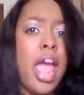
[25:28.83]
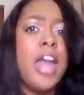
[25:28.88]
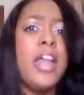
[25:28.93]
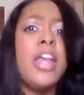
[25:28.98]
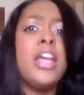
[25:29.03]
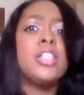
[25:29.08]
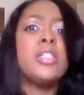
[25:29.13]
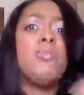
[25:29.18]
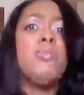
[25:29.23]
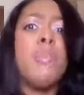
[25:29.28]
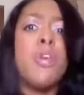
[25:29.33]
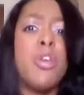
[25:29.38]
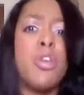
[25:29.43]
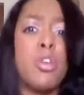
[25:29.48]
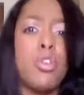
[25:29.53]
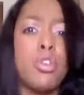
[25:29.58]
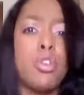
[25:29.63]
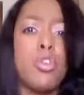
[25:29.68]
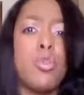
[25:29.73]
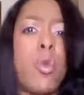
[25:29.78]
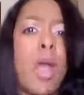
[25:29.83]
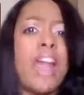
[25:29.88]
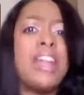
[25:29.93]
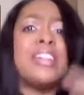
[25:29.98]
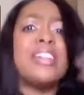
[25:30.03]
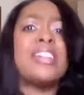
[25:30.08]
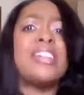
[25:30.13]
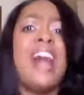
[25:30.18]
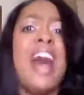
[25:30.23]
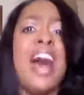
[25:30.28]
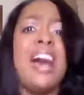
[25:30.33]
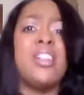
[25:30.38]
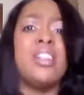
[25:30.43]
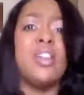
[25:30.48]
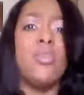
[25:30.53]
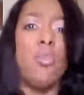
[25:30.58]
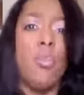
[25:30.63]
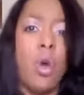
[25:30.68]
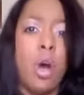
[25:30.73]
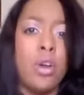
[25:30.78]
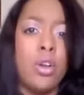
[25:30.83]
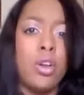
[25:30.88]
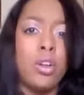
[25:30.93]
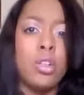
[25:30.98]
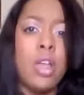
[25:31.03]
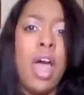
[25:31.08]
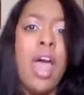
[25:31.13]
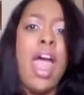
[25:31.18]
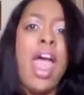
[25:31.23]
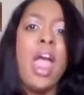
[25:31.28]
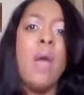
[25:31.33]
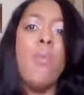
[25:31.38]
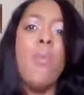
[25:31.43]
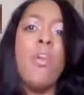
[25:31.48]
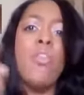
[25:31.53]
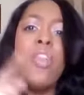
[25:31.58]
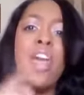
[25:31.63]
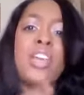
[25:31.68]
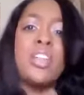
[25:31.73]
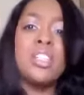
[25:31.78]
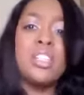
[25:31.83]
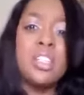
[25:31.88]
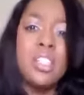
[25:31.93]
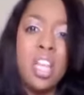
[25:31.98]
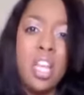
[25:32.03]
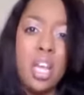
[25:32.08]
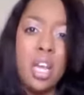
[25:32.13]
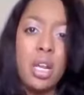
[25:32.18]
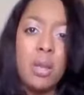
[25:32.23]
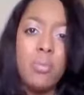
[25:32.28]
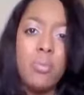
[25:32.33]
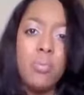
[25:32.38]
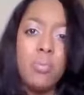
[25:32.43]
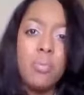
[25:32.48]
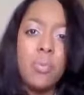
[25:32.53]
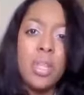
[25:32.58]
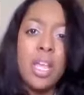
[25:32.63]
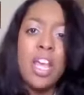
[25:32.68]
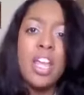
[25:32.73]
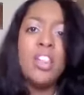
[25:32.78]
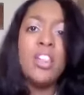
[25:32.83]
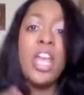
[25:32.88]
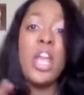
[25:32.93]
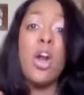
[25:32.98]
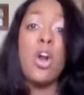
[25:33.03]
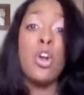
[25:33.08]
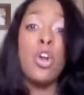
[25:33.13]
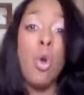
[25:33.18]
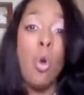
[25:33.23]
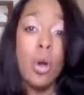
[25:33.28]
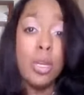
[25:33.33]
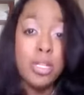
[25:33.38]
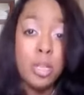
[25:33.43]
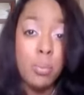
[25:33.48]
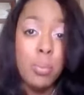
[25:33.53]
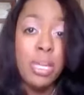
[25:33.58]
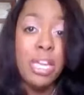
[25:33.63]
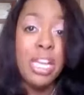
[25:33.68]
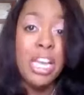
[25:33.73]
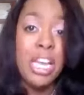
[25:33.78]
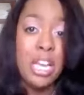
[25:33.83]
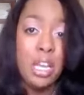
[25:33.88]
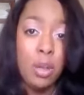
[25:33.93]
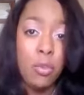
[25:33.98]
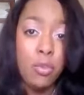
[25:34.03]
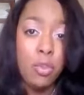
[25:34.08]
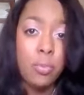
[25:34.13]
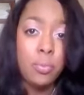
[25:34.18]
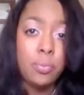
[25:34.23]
And his miracles, granting signs and wonders. And when they see it, they are going to believe.